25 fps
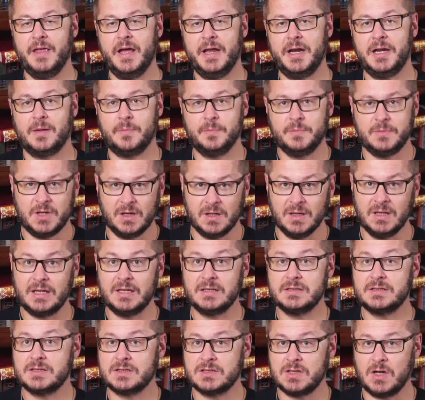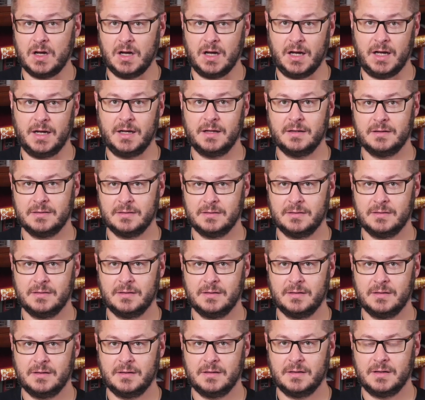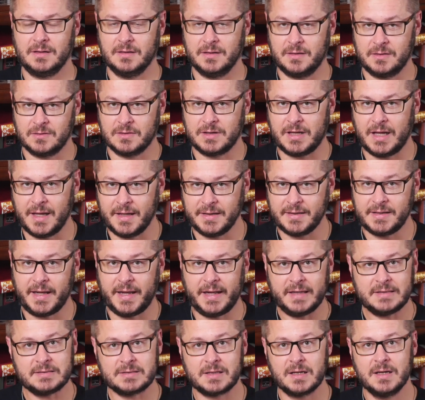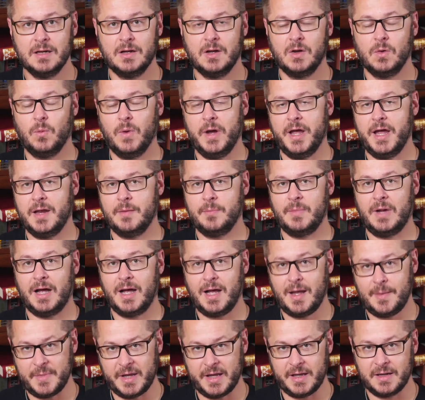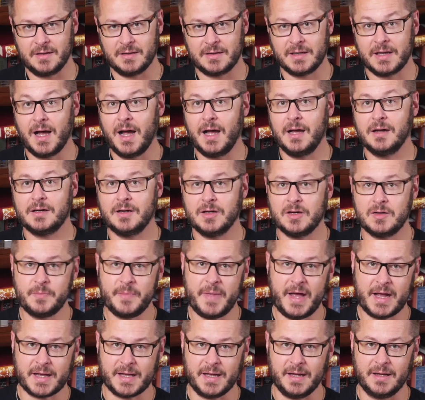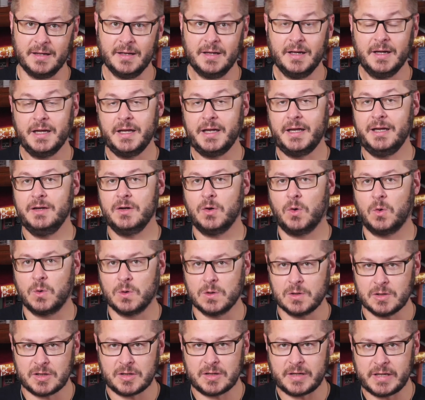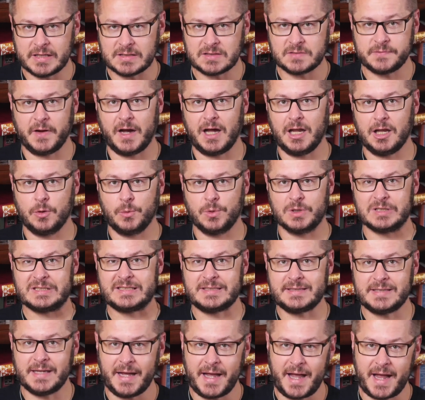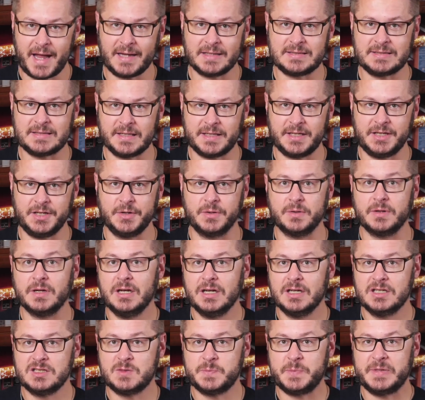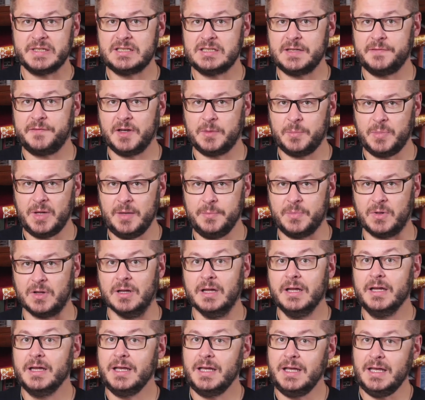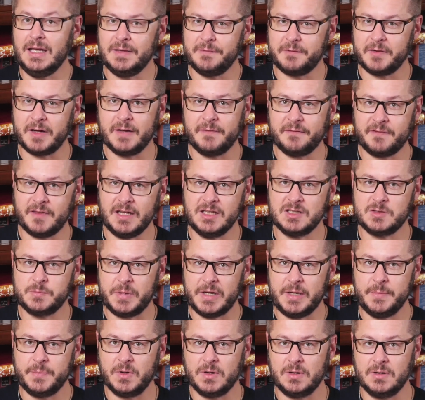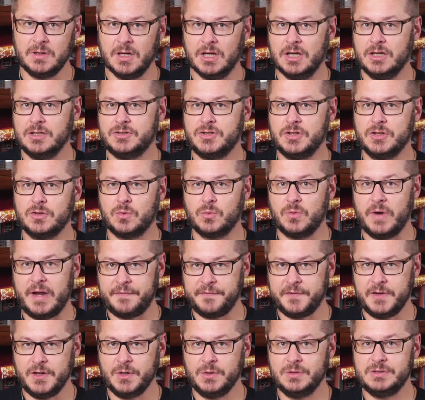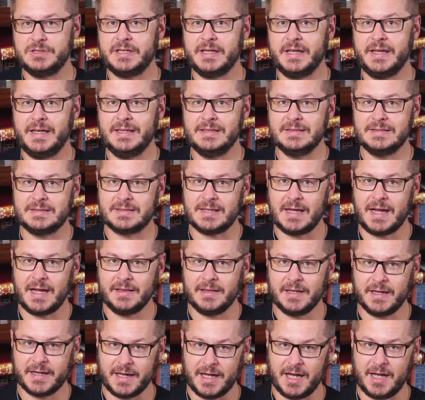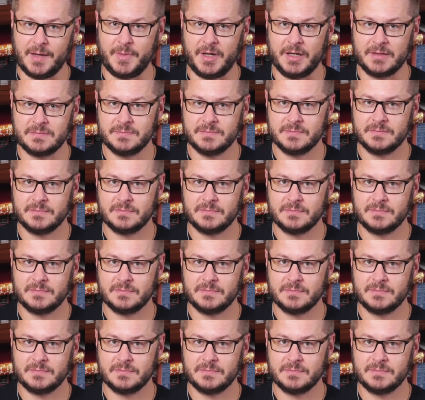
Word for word: that Abdullah saw. A little context when Muhammad conquered Mecca, he ordered his followers to execute specific people, even if these people took refuge inside the Kaaba.